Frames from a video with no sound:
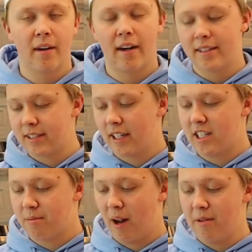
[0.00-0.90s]
Honestly,
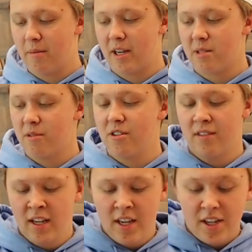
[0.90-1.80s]
that's probably the best move.
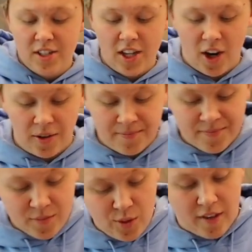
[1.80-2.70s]

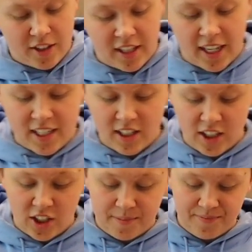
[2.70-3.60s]
So, we have a nice
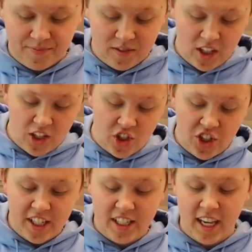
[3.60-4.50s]
little
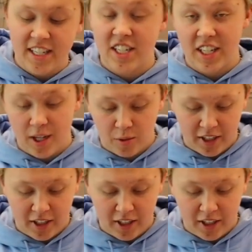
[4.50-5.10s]
cheese quesadilla.